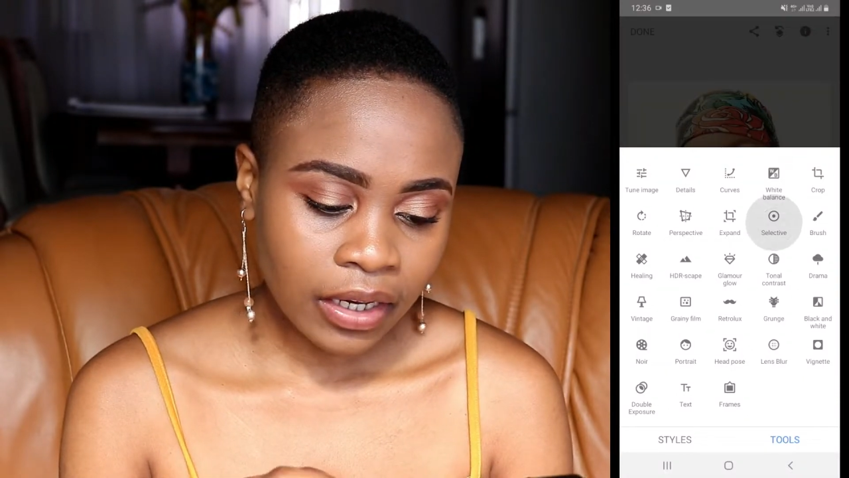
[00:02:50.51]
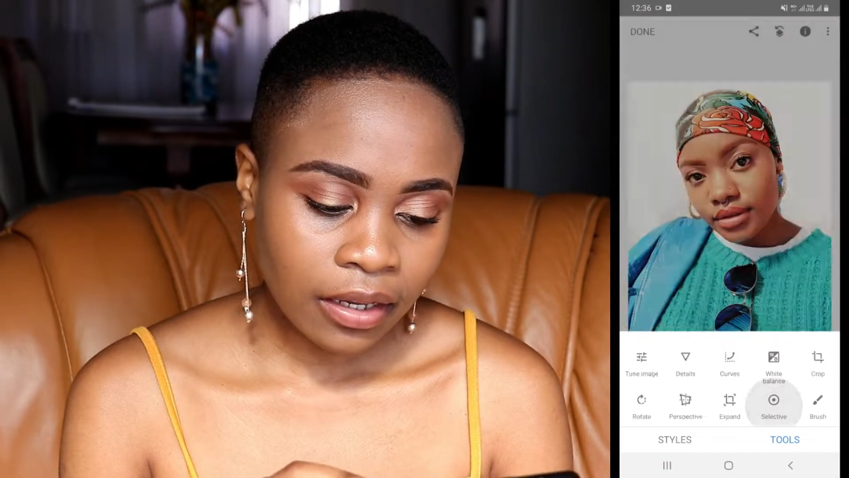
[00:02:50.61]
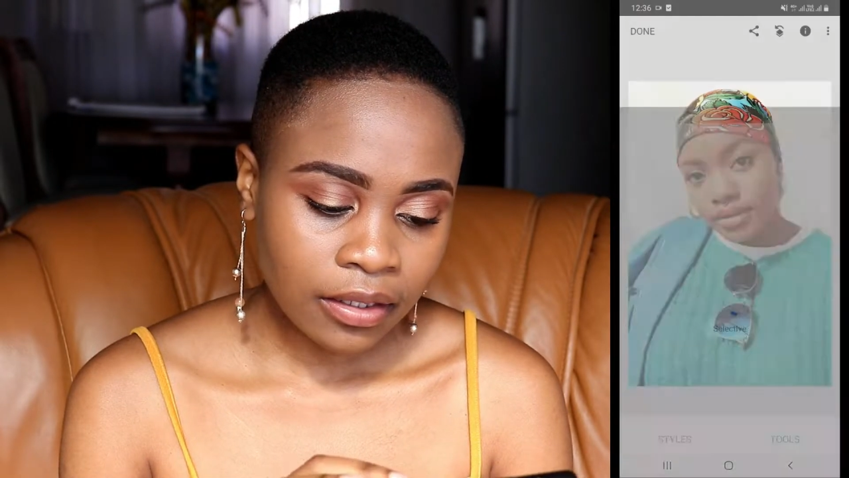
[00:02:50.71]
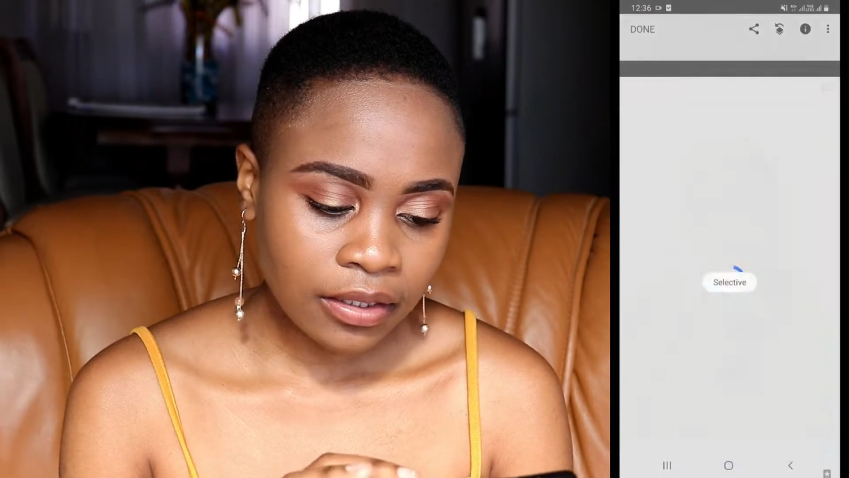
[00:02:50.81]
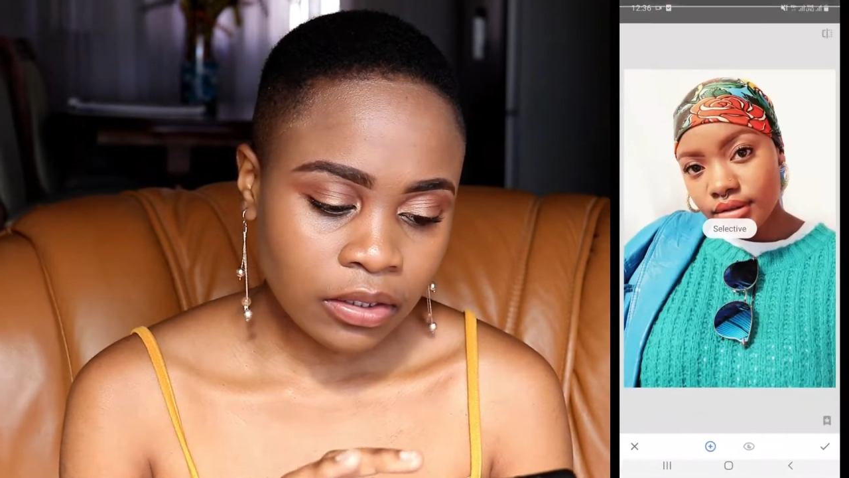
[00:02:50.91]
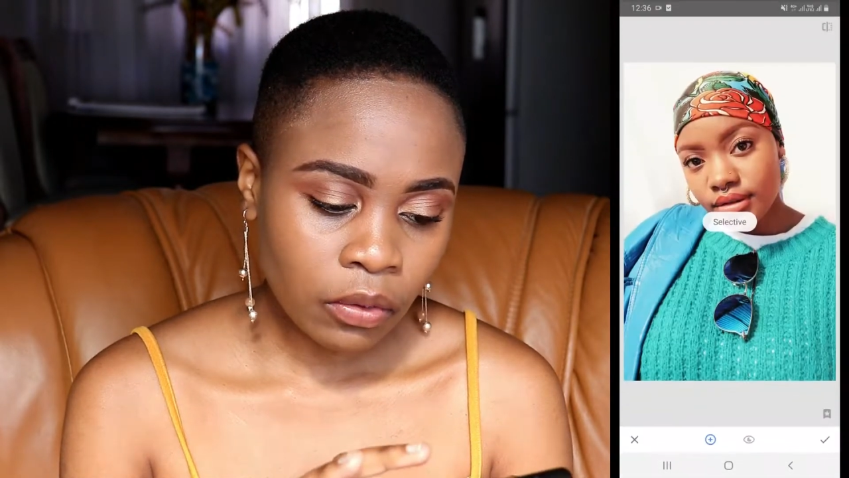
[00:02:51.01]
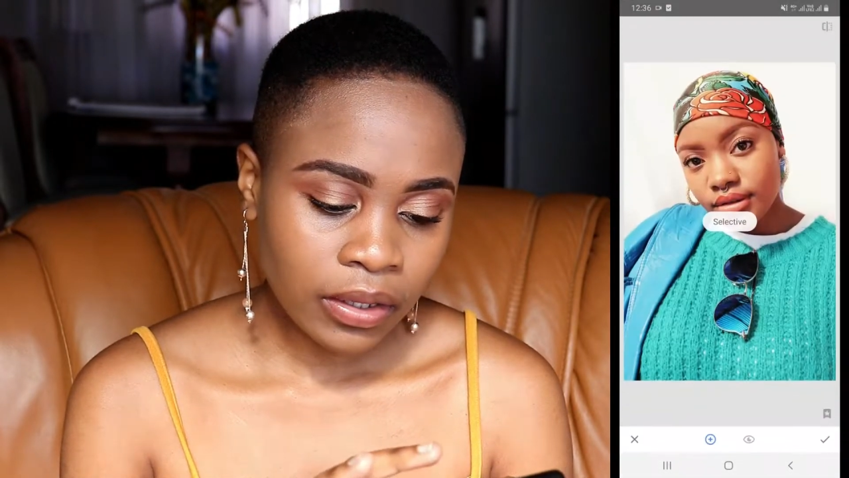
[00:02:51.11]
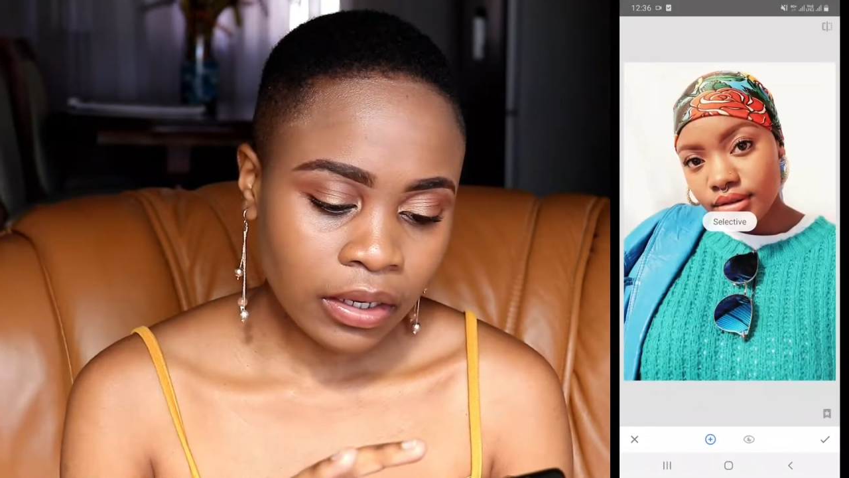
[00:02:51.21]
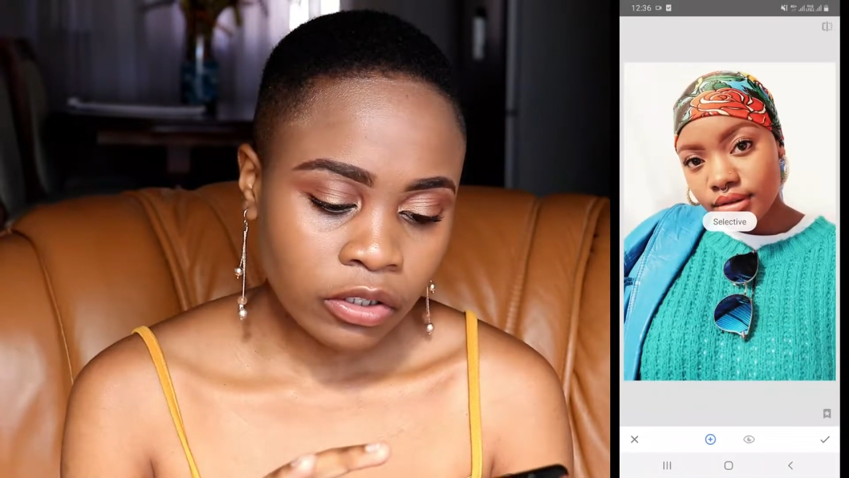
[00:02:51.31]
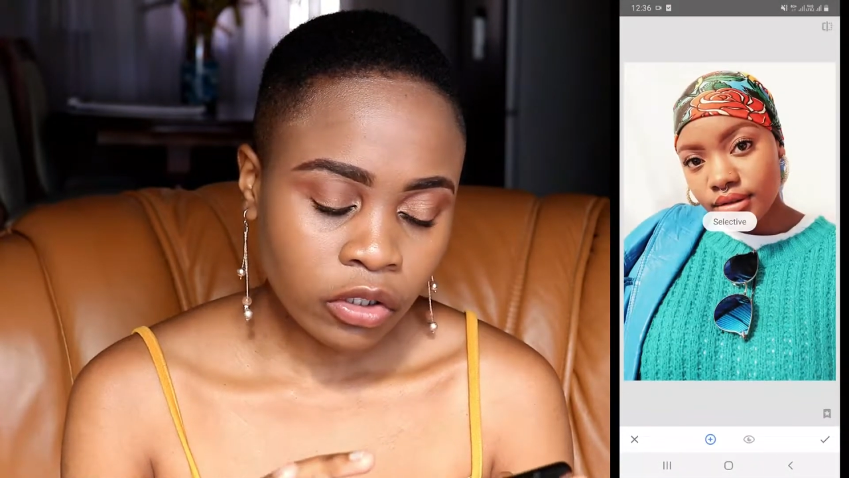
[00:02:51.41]
yeah, this is the
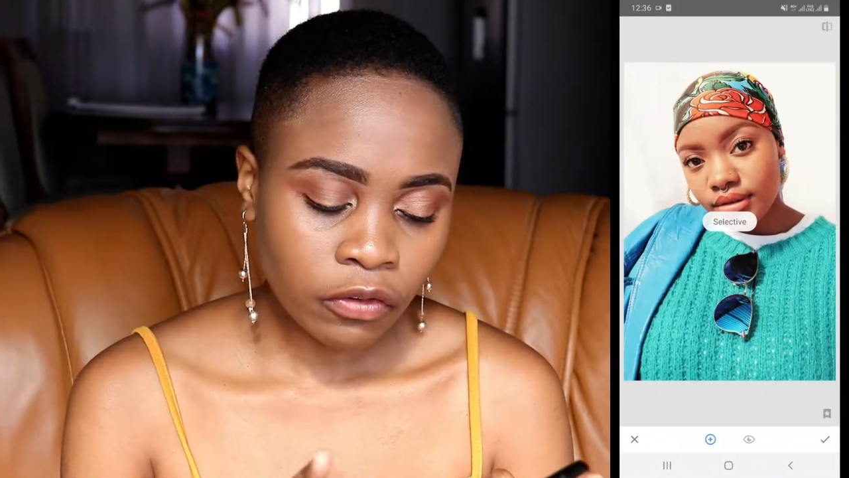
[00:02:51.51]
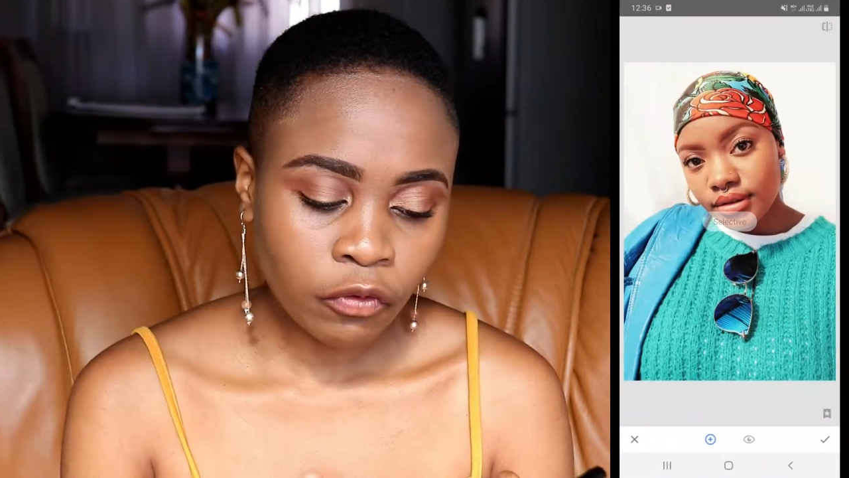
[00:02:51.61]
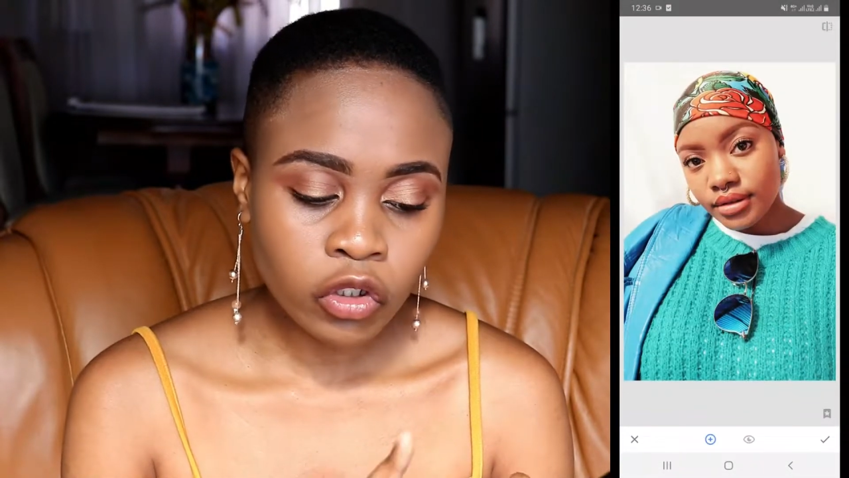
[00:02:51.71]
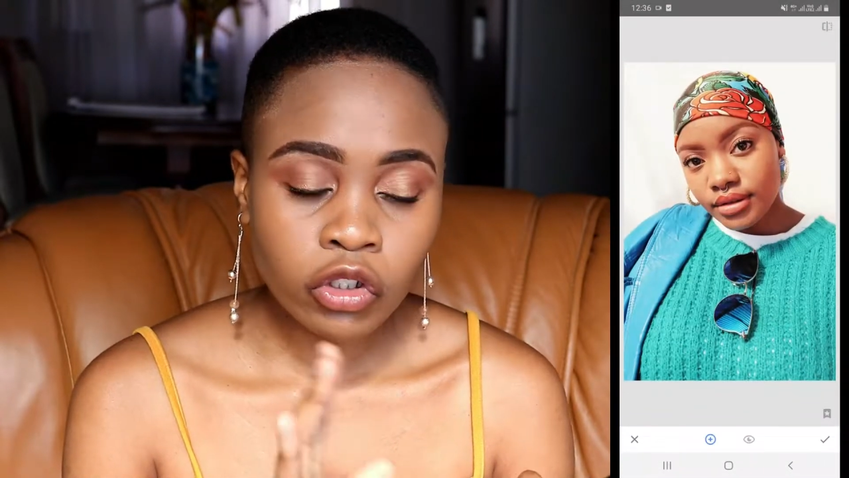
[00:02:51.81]
one that I was looking for.